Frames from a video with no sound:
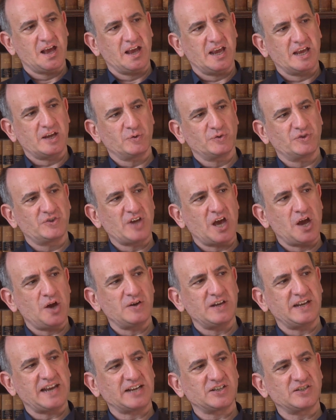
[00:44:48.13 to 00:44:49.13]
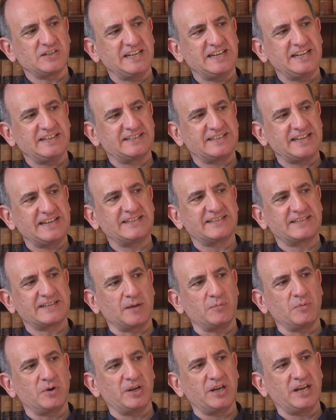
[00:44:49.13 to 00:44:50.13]
He goes down and actually he sees
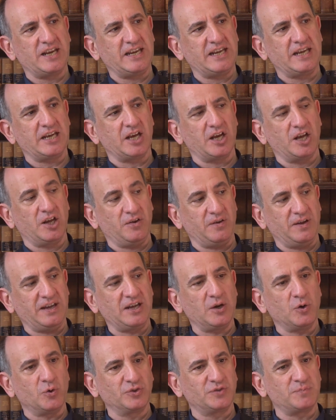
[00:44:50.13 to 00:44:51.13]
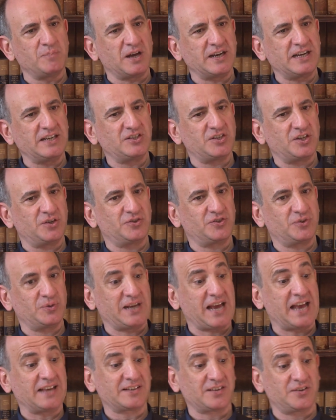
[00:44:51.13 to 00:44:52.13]
someone he, who he owes money to, so he
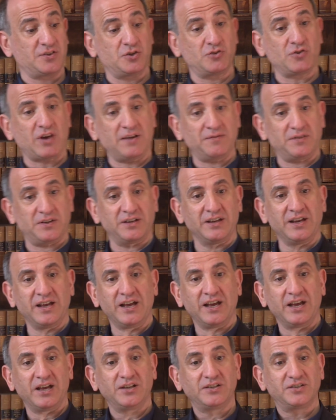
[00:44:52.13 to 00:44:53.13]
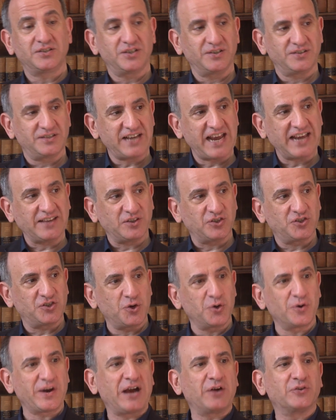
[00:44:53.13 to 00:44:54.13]
asks the driver to take the
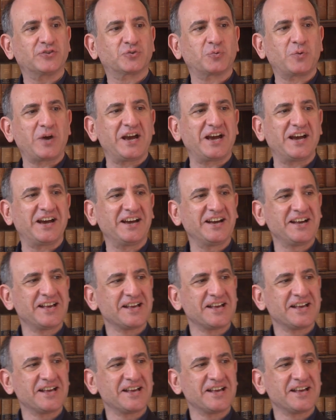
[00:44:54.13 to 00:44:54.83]
tour elsewhere.